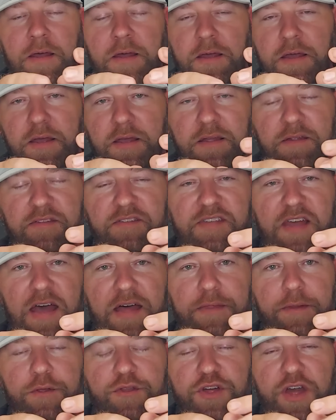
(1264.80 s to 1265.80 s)

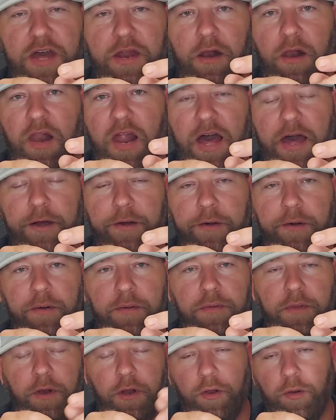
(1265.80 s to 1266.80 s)
inside the channel liner,
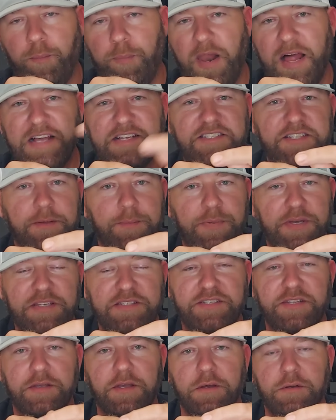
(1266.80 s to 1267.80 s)
the little plastic
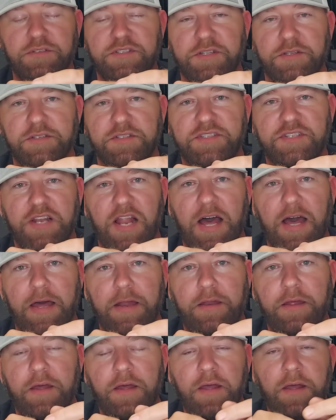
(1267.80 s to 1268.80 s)
piece that goes in the
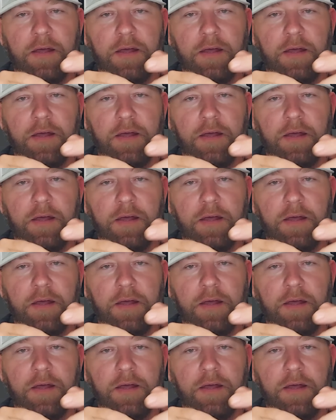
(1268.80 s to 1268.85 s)
slide.